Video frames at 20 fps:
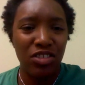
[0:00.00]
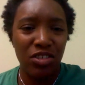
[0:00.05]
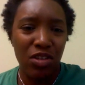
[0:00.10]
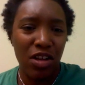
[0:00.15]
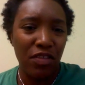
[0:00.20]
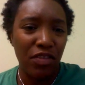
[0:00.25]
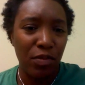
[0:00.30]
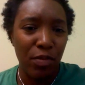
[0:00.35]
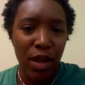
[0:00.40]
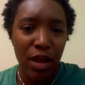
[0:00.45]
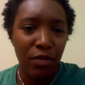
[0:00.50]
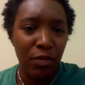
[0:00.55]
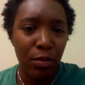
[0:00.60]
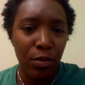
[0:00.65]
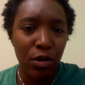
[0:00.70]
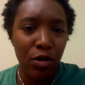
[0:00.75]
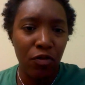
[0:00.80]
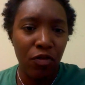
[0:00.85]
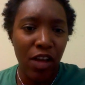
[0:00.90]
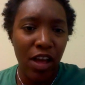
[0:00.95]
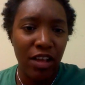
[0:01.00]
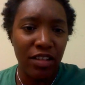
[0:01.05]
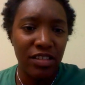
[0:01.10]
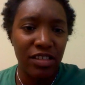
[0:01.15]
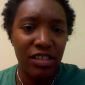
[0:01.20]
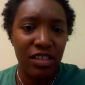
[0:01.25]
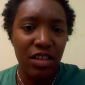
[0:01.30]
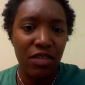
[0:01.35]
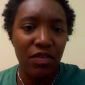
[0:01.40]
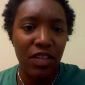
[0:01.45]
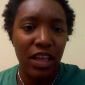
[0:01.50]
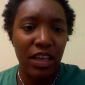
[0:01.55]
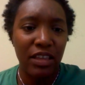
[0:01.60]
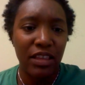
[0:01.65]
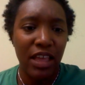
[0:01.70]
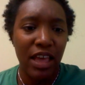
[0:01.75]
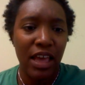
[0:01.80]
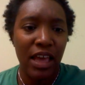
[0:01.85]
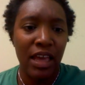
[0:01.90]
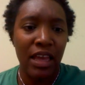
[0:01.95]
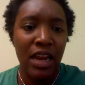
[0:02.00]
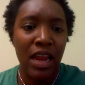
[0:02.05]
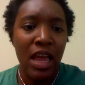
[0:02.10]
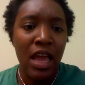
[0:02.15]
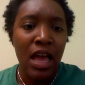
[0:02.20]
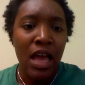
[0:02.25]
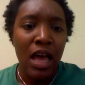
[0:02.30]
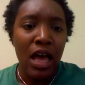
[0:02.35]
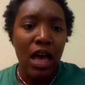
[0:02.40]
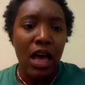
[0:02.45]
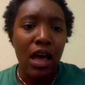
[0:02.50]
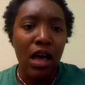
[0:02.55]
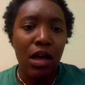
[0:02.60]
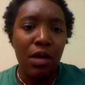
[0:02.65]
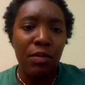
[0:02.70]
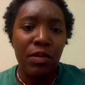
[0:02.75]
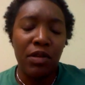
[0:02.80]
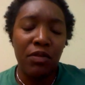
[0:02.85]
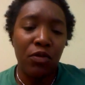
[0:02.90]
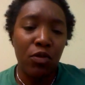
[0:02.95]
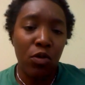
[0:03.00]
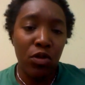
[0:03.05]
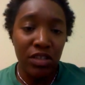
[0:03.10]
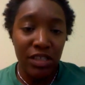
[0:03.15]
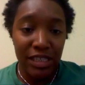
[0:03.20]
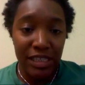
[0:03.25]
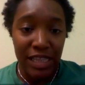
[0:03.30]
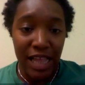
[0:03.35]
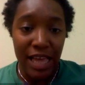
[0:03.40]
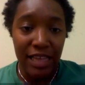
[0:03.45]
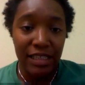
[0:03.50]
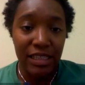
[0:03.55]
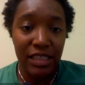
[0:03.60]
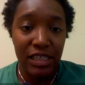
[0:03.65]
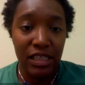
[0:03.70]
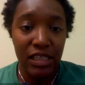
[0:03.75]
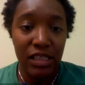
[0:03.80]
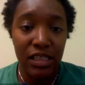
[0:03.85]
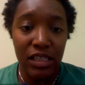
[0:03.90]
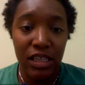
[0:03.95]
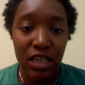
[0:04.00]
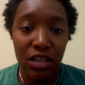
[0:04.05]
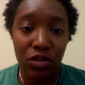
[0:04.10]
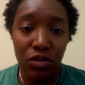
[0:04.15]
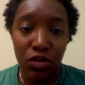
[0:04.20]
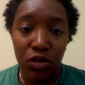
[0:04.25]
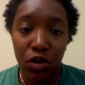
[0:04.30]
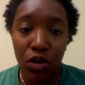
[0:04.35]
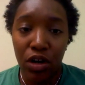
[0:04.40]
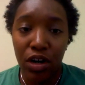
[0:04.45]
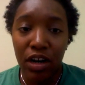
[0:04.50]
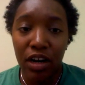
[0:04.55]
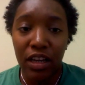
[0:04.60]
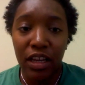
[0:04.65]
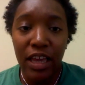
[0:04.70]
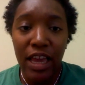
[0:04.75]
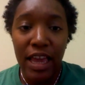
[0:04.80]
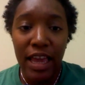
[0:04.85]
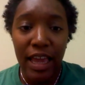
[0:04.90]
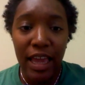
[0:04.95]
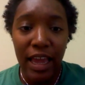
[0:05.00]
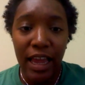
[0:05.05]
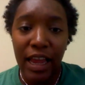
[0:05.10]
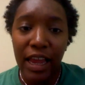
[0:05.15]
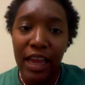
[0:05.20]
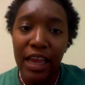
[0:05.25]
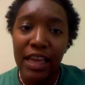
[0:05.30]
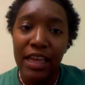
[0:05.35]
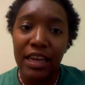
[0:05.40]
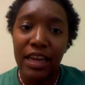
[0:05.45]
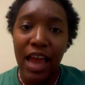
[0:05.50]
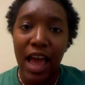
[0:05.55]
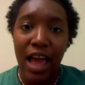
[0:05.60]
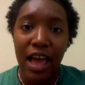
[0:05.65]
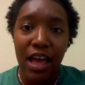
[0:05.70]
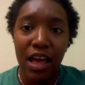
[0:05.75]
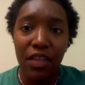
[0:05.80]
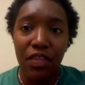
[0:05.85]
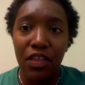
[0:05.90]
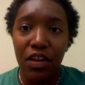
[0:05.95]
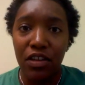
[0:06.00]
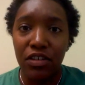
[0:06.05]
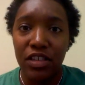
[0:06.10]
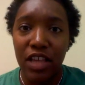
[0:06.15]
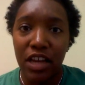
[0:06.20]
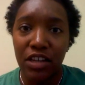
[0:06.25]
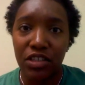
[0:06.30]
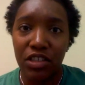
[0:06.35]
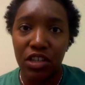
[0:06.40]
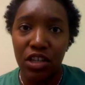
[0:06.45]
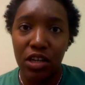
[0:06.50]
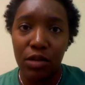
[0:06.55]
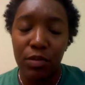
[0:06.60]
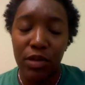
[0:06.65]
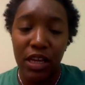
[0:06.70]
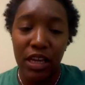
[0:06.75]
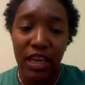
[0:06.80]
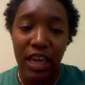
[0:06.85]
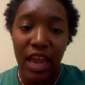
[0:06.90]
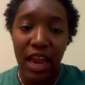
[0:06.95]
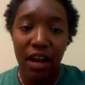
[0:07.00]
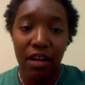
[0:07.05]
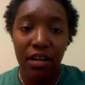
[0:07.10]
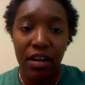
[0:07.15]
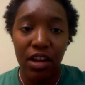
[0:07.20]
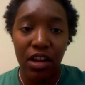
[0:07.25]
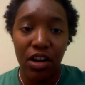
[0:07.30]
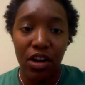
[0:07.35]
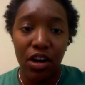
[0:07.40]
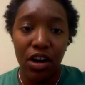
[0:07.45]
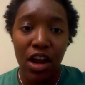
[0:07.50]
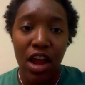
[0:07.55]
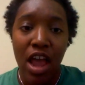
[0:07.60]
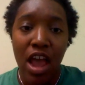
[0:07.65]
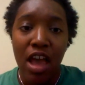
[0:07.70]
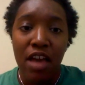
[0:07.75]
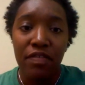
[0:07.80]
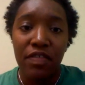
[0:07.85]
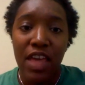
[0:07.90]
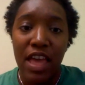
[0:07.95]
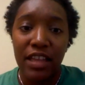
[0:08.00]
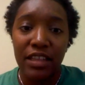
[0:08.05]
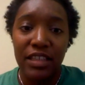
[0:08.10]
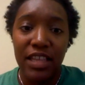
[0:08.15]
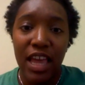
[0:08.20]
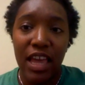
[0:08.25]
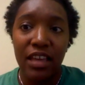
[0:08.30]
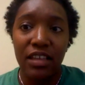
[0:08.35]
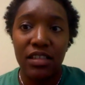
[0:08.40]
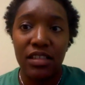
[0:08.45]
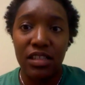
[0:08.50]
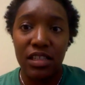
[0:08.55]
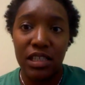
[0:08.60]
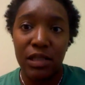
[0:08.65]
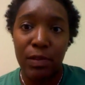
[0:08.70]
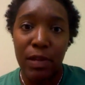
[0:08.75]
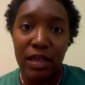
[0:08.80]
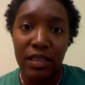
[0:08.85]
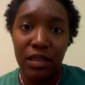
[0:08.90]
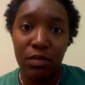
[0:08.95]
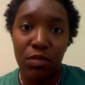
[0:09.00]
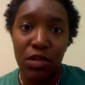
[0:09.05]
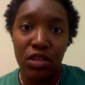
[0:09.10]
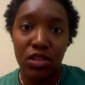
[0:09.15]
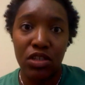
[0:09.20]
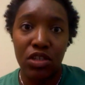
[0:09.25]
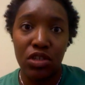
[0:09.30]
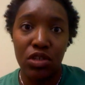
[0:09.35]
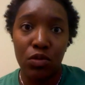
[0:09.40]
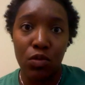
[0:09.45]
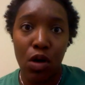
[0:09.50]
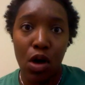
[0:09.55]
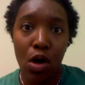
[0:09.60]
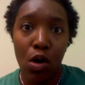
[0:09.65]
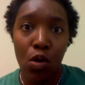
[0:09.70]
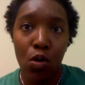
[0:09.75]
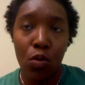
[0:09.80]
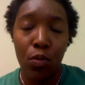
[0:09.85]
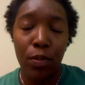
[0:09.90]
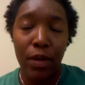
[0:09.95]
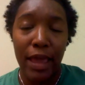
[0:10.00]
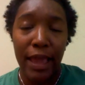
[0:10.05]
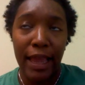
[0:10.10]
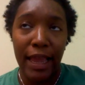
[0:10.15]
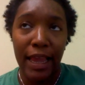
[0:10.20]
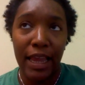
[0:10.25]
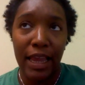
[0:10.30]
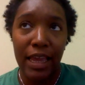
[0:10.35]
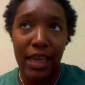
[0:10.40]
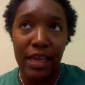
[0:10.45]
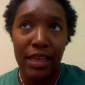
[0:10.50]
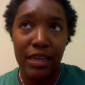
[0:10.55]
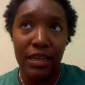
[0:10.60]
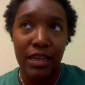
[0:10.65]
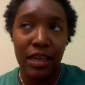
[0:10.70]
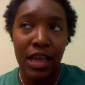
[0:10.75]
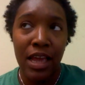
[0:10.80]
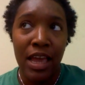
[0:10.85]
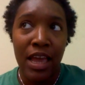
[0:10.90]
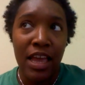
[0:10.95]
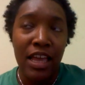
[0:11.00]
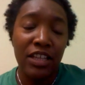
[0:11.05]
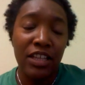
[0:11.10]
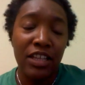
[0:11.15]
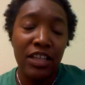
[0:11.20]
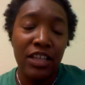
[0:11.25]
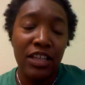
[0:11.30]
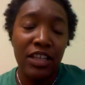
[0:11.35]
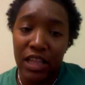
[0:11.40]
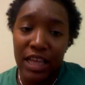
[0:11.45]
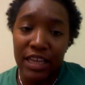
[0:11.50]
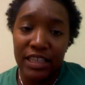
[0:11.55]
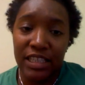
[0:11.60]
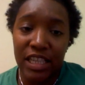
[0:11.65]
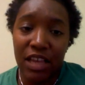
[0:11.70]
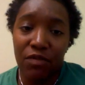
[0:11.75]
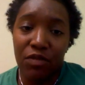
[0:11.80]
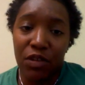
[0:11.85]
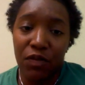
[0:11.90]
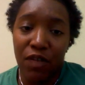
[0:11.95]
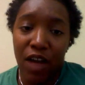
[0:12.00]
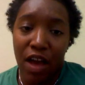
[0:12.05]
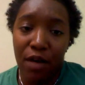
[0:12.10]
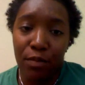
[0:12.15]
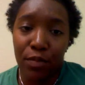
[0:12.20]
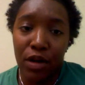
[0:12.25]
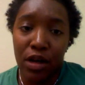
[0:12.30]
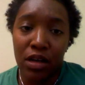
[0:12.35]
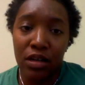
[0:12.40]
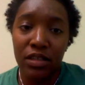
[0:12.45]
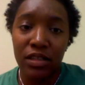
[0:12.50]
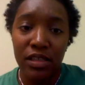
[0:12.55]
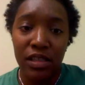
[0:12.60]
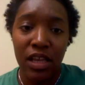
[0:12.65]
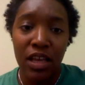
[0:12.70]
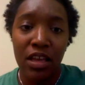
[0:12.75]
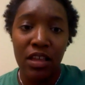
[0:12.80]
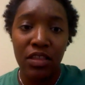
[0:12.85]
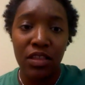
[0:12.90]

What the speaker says: You don't have to pay for profiles and stuff like that. And of course, it's licensed in New York. And there's actually going to be a carrier that takes the specimen to New Hope, and it's only like $75.